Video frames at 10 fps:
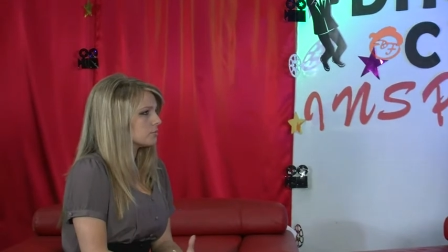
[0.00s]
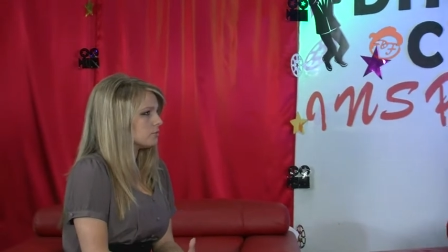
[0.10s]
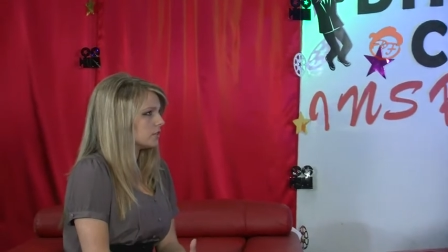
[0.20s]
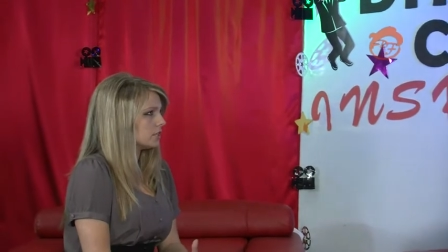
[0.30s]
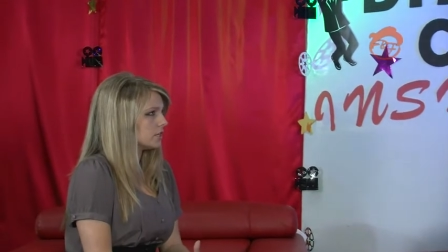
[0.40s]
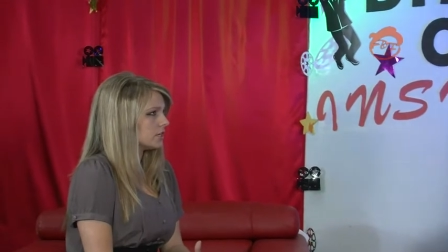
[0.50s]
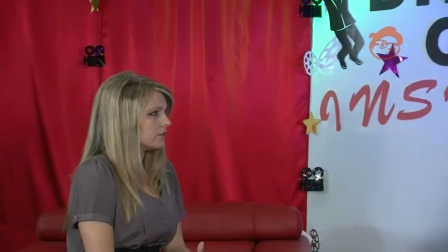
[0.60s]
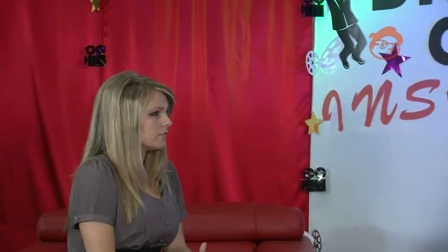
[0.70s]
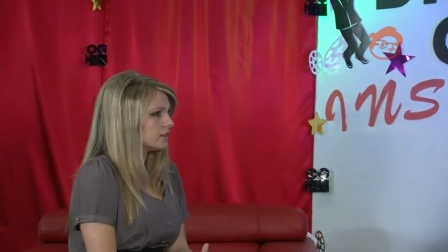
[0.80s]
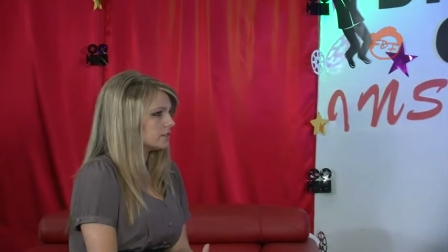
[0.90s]
community
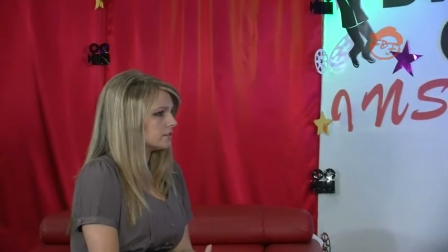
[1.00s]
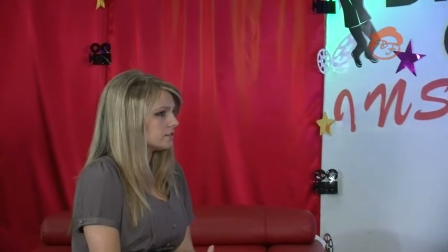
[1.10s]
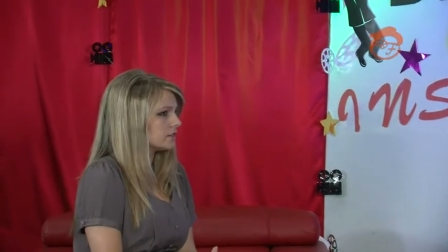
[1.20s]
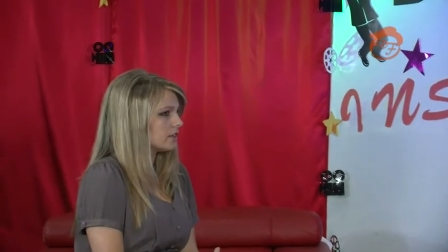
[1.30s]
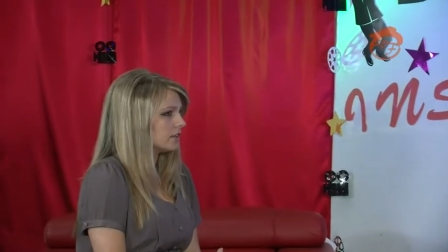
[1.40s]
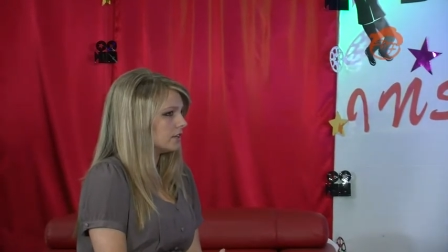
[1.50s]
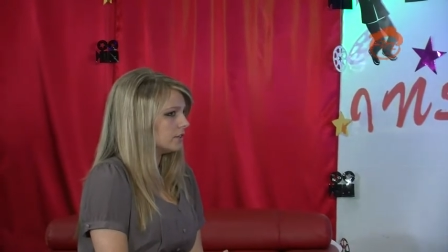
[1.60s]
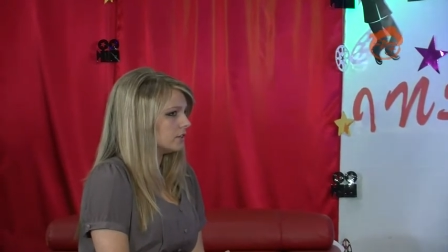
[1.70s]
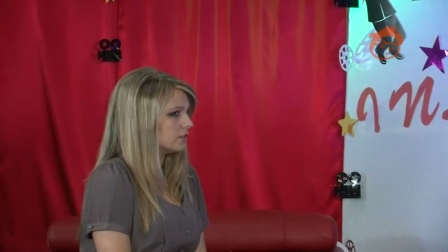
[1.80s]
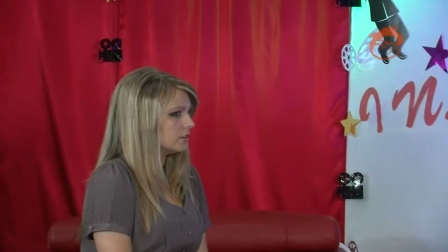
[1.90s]
events
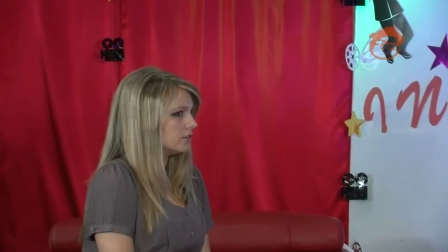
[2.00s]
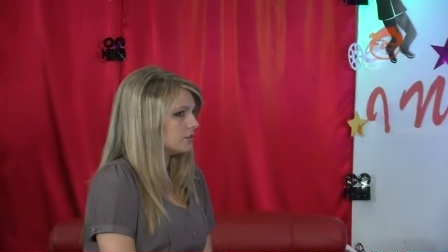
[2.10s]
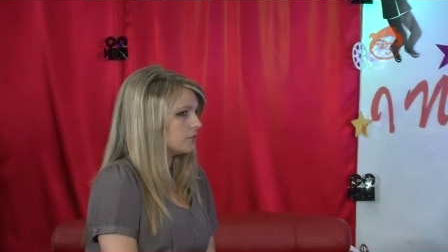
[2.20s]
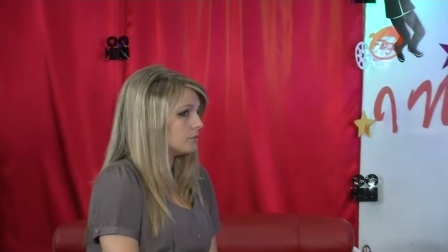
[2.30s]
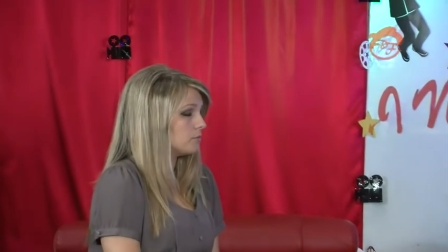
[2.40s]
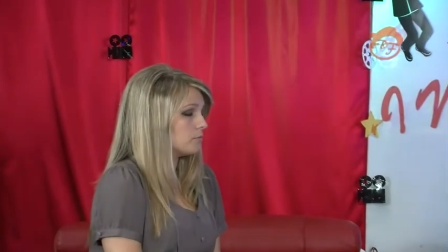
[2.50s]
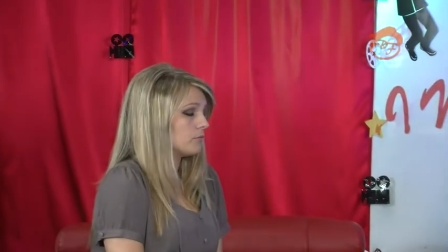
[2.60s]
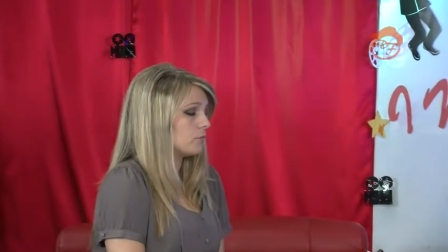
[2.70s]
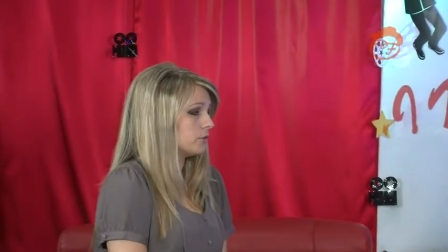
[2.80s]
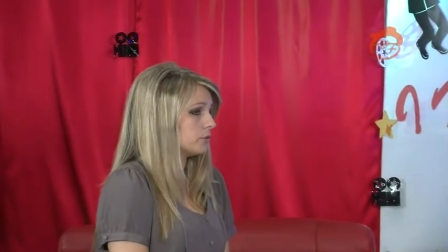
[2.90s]
in
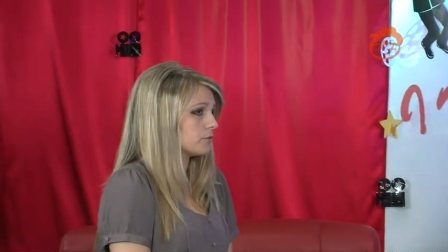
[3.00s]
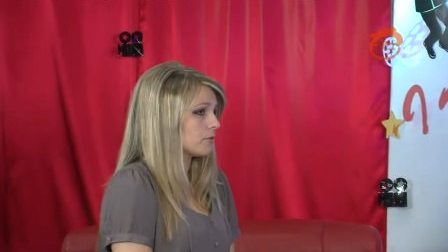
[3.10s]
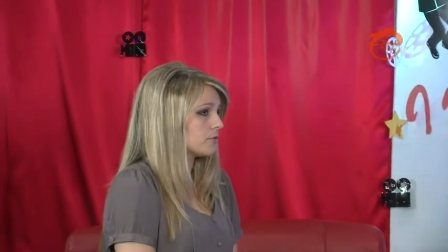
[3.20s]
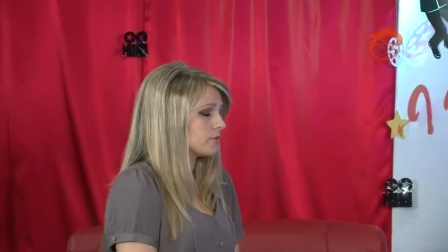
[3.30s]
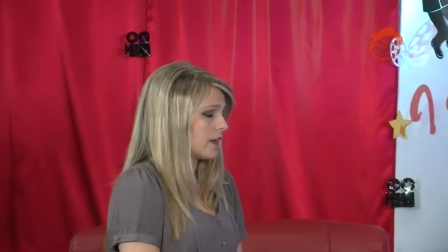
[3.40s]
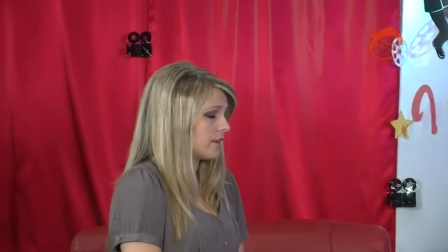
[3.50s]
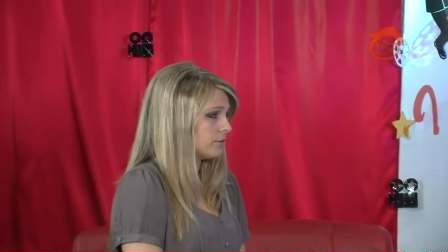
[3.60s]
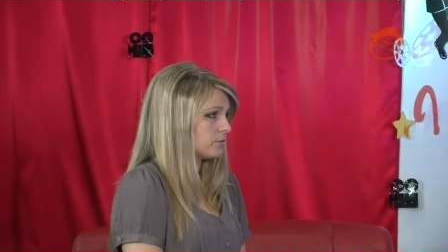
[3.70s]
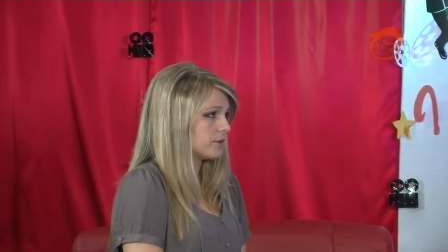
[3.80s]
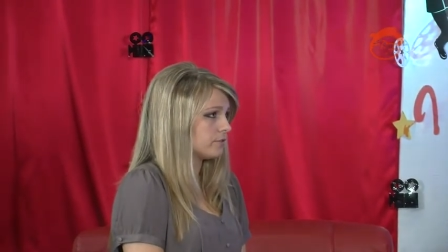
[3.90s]
well, the growth
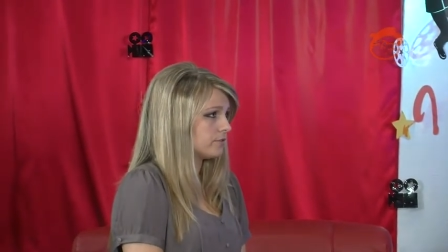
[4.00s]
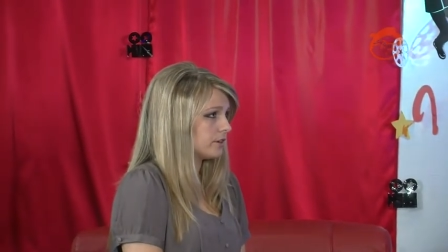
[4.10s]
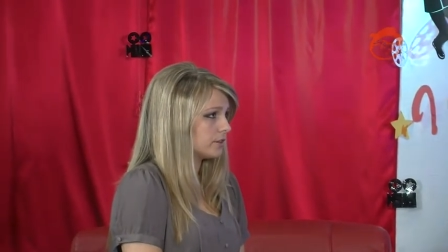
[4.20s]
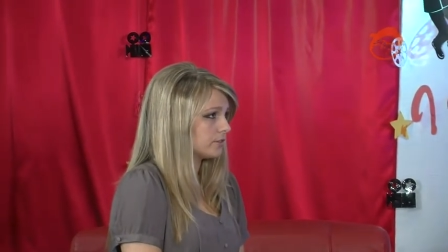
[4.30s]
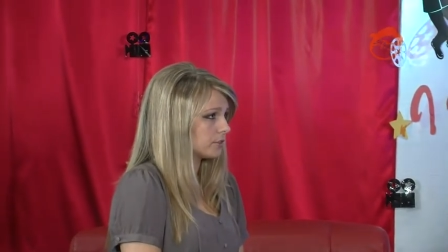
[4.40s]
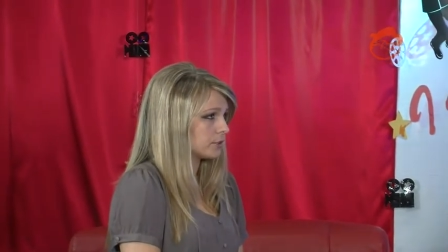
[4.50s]
and the welfare of the